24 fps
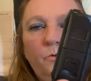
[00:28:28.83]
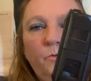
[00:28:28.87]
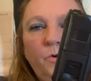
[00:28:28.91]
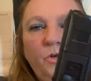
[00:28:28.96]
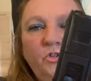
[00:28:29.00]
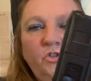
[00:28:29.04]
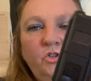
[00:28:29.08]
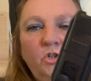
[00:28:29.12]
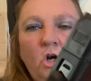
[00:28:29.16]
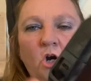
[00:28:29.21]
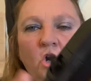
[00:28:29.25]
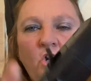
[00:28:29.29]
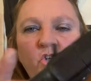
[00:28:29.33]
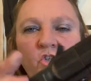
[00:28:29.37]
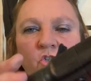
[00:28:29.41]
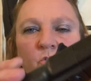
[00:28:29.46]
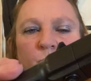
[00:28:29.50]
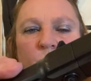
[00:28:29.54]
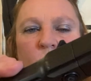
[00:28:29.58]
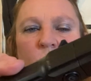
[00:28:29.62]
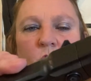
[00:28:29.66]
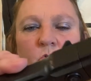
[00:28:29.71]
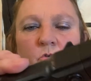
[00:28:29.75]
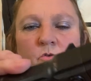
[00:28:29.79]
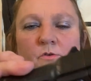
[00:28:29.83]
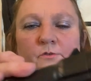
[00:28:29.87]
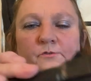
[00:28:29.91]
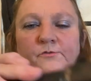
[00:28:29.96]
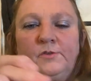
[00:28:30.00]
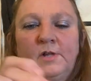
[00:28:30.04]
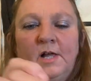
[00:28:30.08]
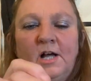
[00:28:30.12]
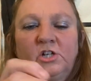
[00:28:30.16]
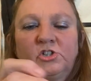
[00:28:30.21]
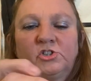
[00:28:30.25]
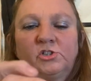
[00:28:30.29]
rechargeable little
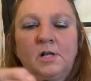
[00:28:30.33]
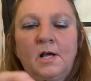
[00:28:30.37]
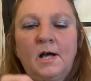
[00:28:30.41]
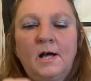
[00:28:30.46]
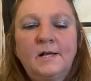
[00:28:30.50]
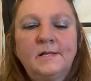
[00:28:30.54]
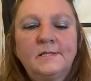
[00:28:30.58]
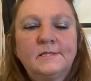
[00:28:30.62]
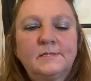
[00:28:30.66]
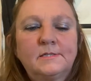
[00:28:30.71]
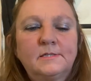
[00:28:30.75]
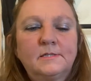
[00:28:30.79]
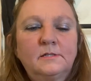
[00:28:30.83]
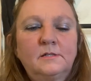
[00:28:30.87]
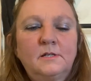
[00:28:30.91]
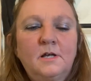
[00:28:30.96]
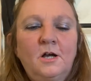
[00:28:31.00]
flashlights.